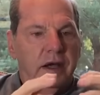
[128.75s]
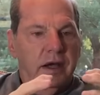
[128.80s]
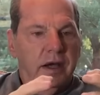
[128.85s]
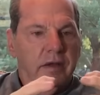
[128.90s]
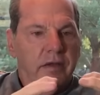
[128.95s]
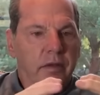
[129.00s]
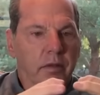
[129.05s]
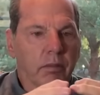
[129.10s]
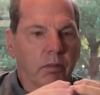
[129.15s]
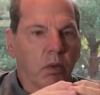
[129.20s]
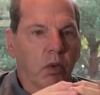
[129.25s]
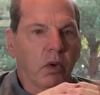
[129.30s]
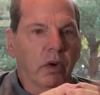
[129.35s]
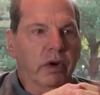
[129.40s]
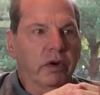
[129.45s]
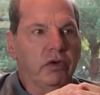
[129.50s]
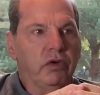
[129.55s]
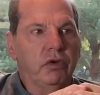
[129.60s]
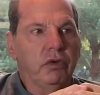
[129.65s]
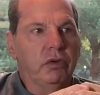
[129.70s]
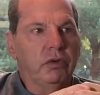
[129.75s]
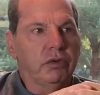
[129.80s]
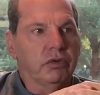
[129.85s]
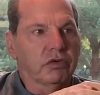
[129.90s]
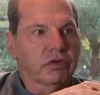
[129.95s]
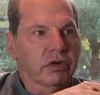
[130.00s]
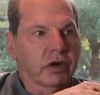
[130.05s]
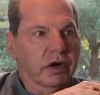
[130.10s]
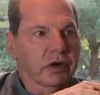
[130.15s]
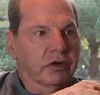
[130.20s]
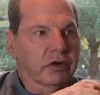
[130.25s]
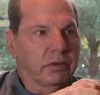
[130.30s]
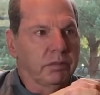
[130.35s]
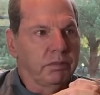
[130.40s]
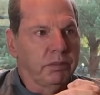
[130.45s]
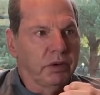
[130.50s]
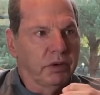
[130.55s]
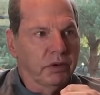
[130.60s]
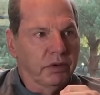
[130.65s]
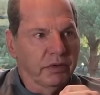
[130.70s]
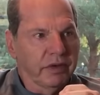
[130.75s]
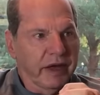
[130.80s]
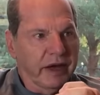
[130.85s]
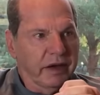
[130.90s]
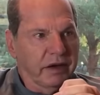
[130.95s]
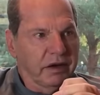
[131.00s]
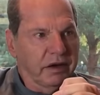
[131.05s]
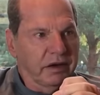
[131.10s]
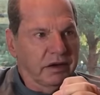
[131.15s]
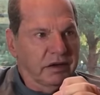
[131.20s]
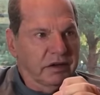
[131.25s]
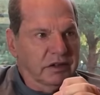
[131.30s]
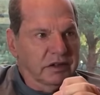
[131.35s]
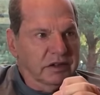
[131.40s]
And the more you start to build that